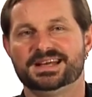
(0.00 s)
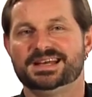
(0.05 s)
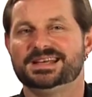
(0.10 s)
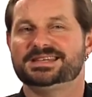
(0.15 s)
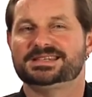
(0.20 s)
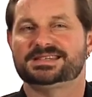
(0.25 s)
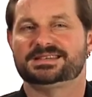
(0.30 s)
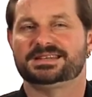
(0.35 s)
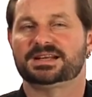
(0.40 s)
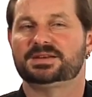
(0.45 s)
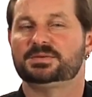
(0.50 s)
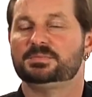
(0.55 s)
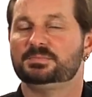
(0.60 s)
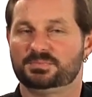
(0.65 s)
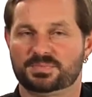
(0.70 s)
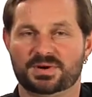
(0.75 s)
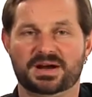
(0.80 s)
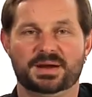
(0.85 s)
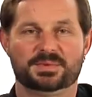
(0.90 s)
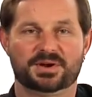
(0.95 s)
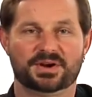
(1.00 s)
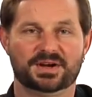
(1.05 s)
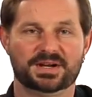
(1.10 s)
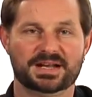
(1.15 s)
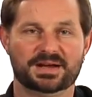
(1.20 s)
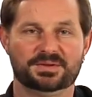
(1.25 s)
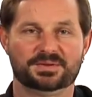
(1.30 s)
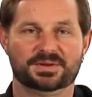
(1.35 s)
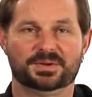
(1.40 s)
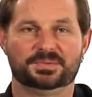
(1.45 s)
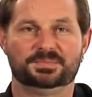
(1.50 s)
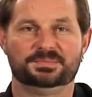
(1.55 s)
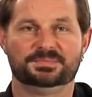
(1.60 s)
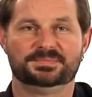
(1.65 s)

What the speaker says: Select Primary Download.